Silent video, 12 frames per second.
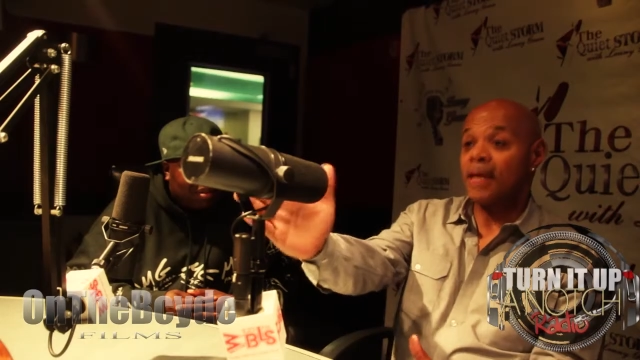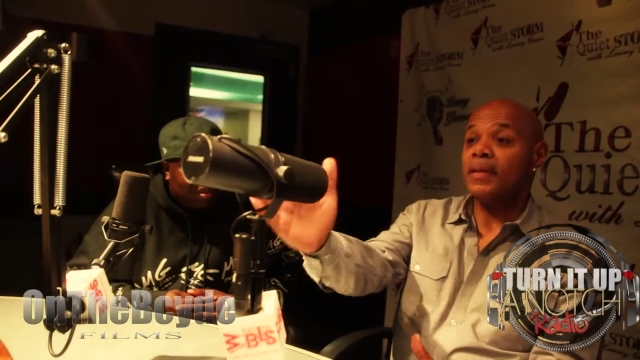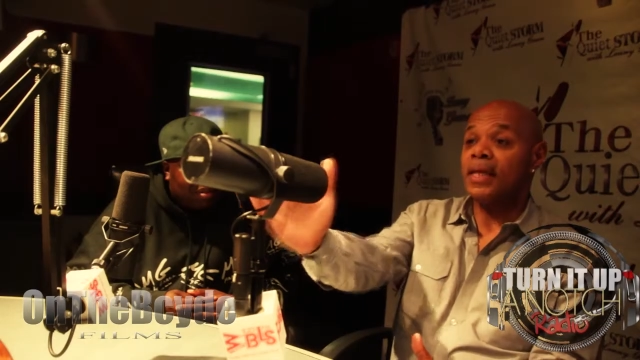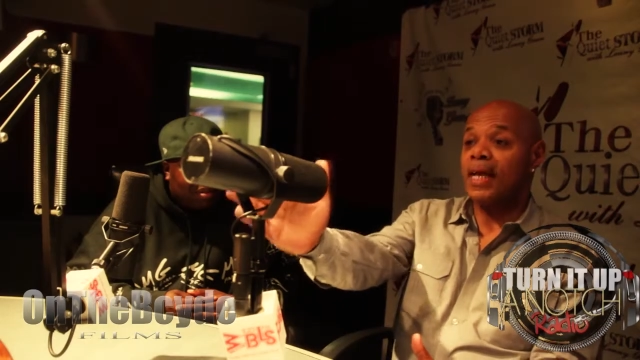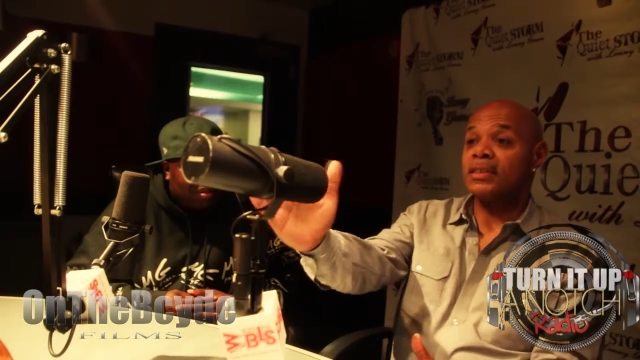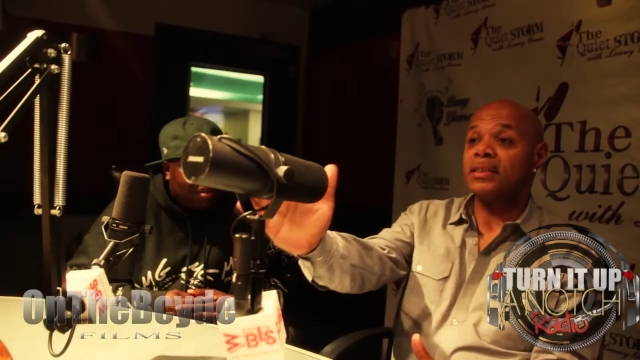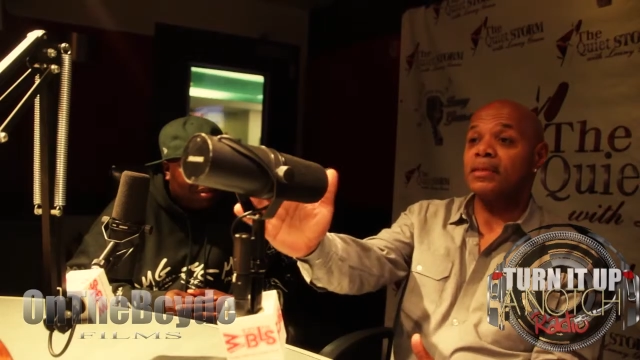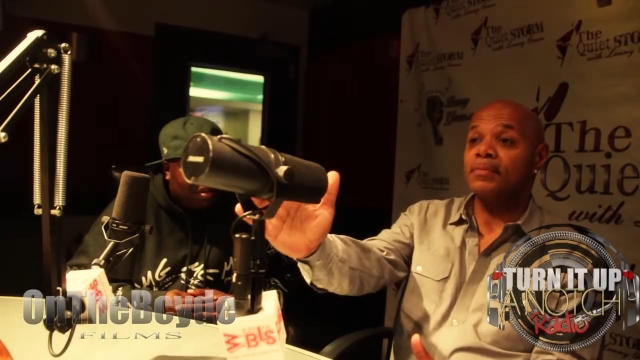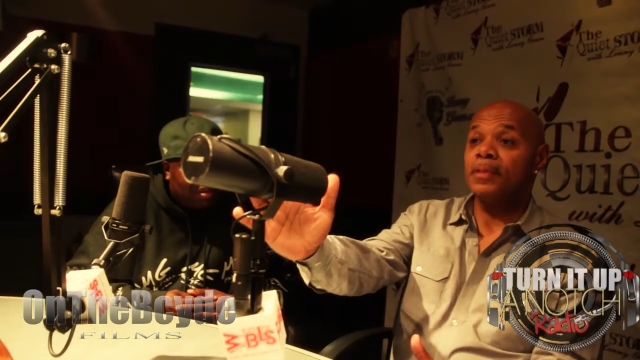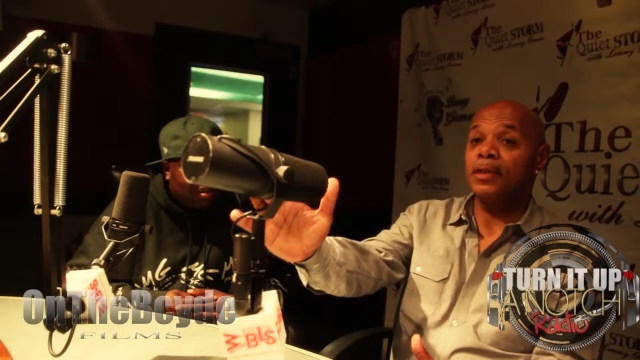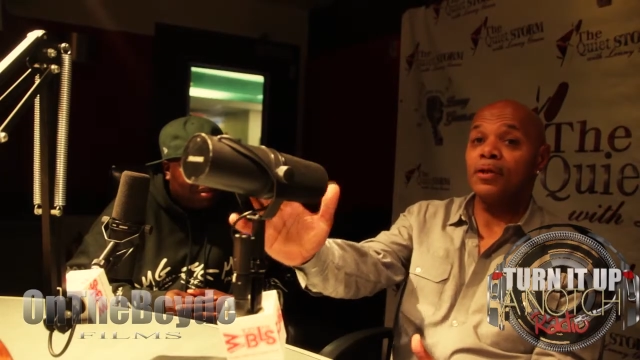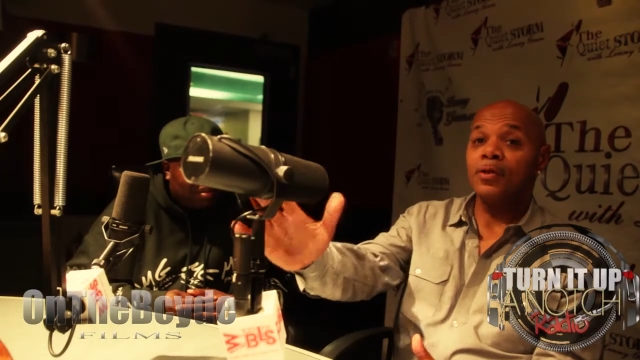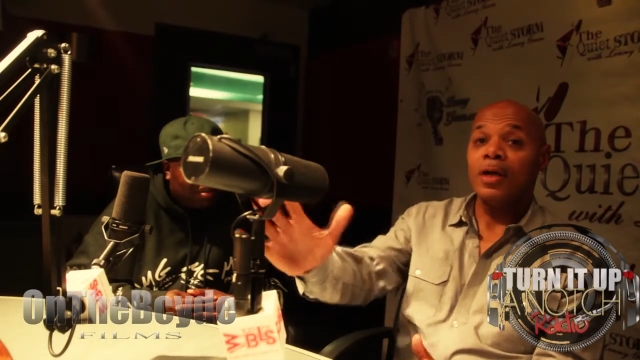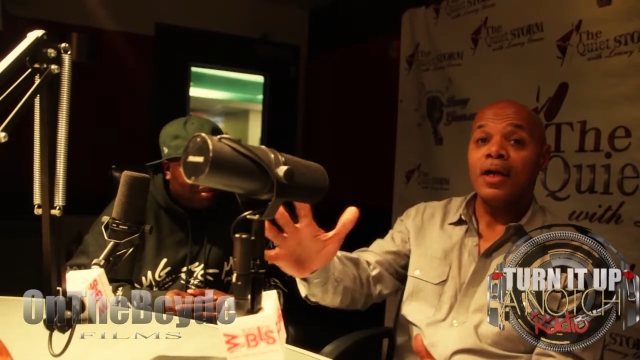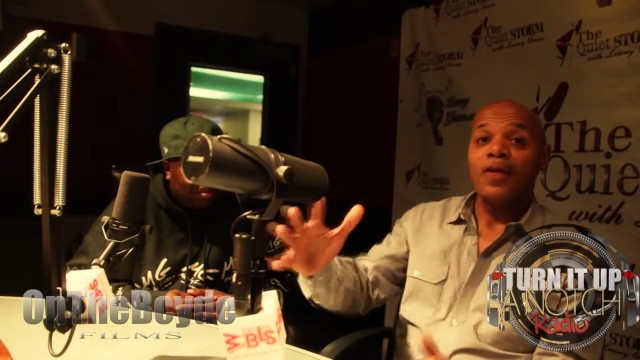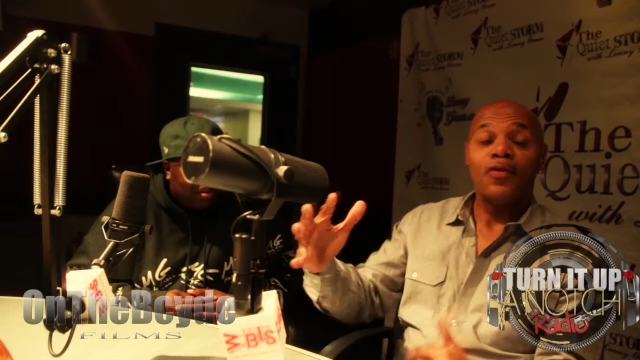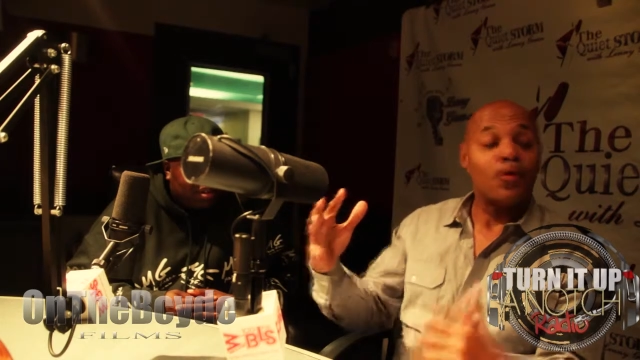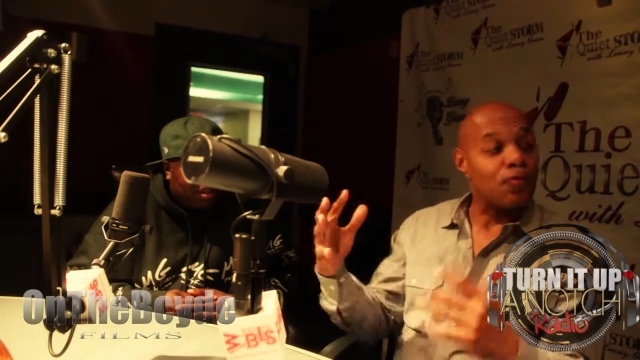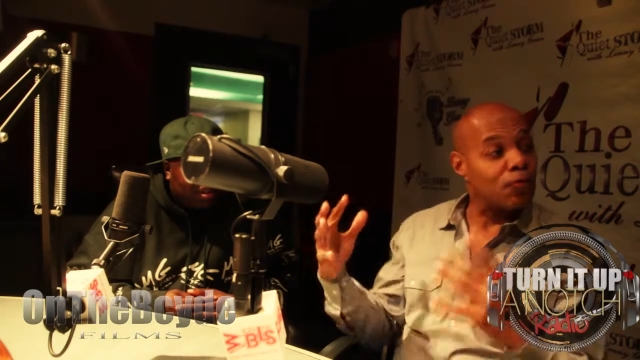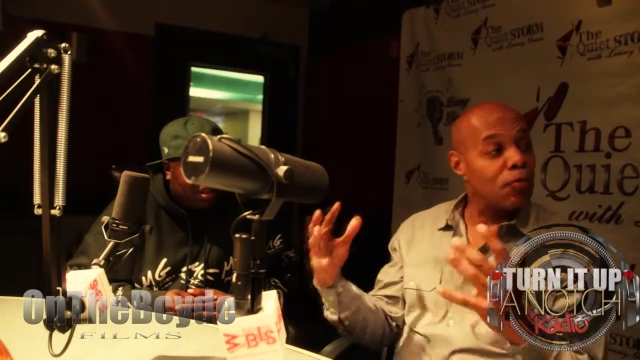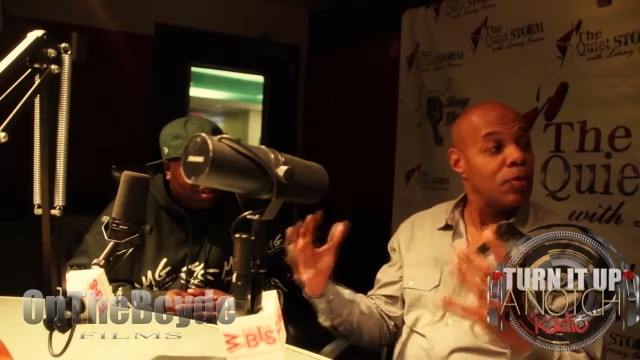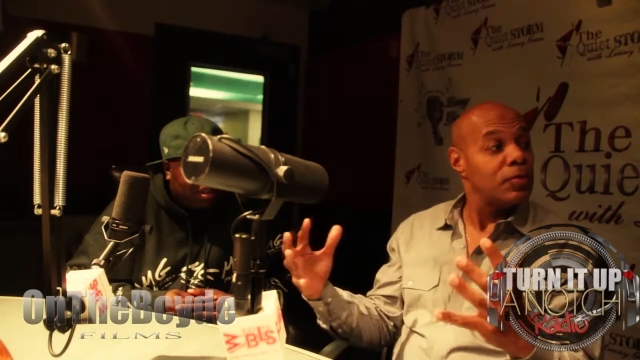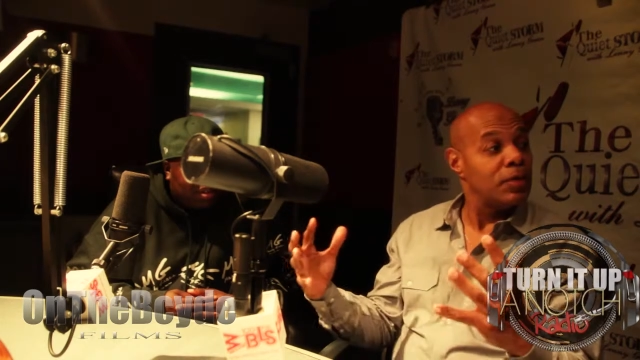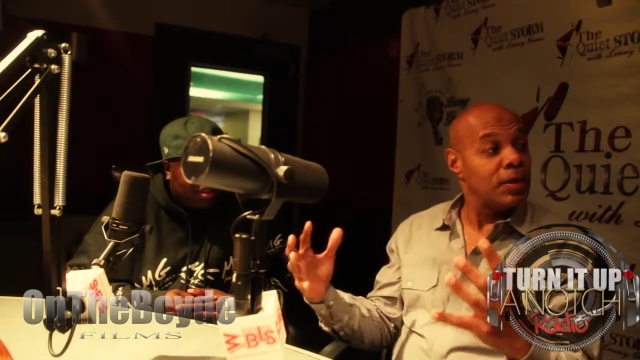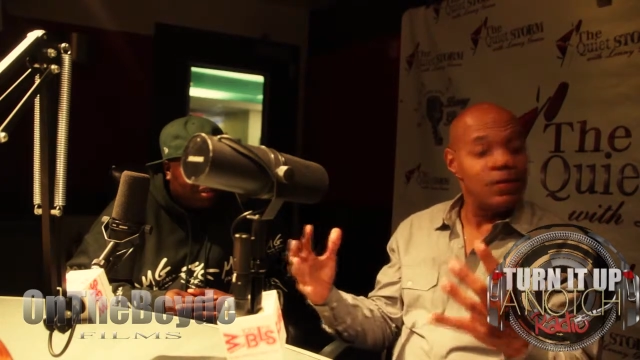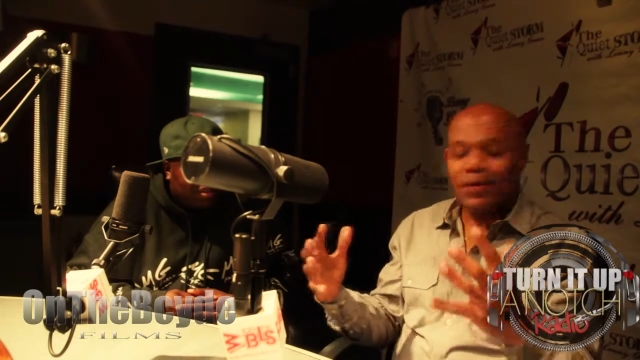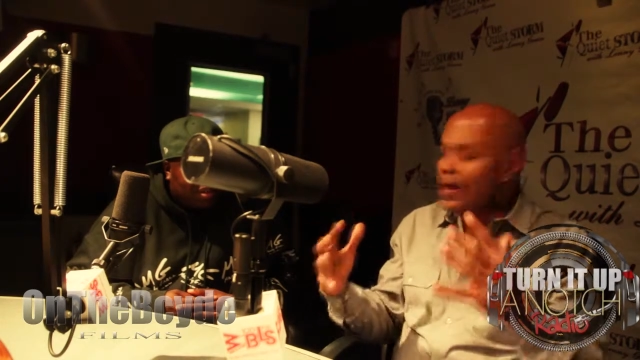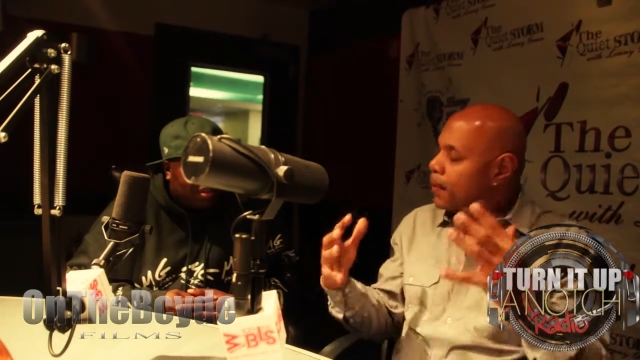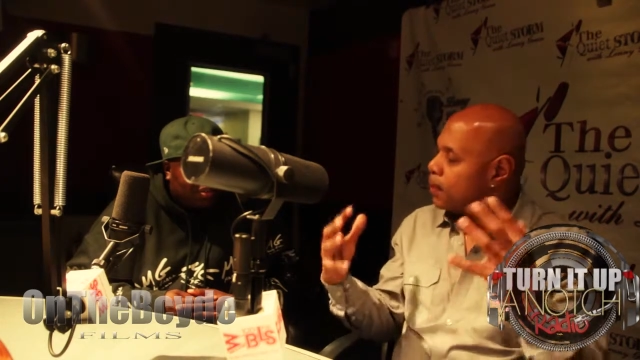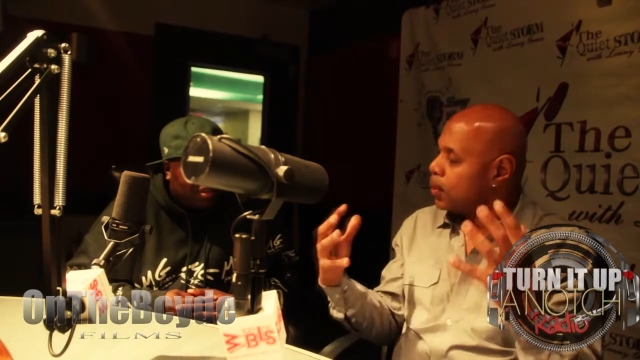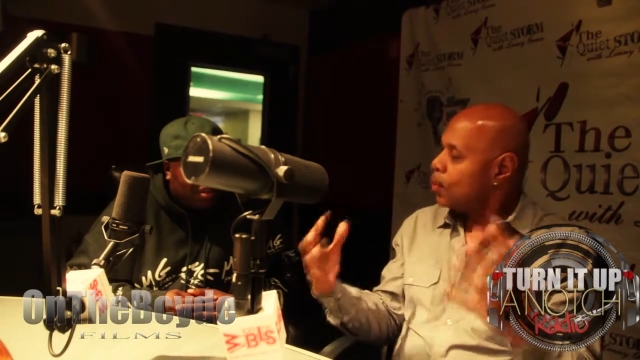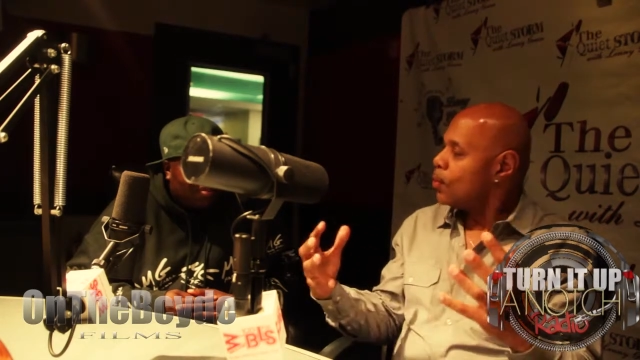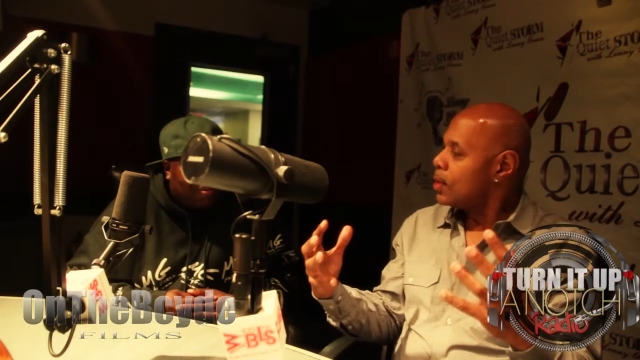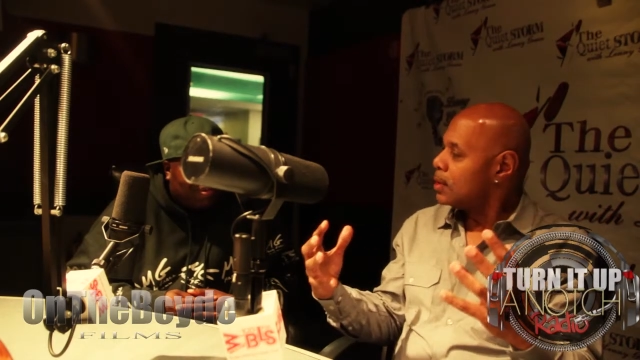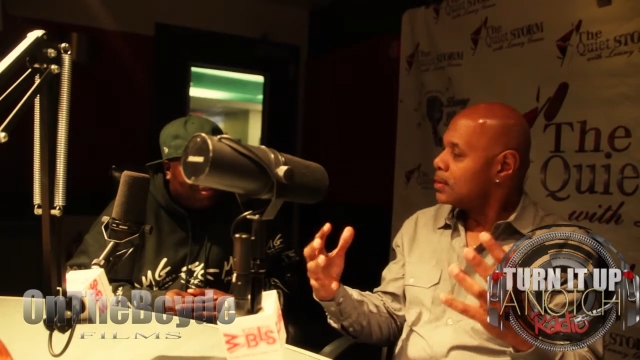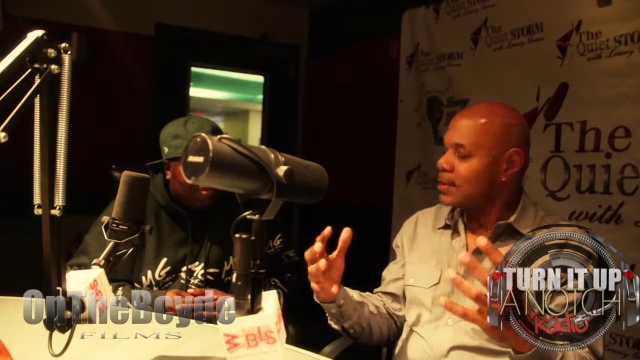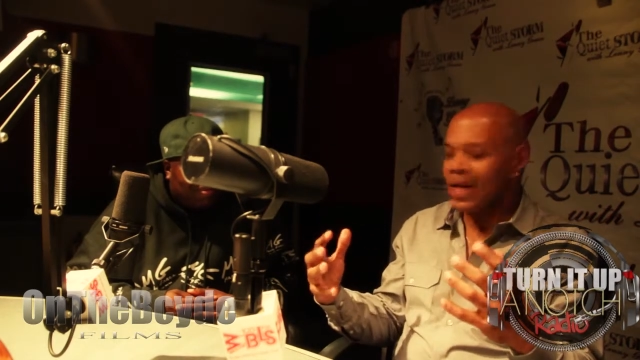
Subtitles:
he got to the middle, the applause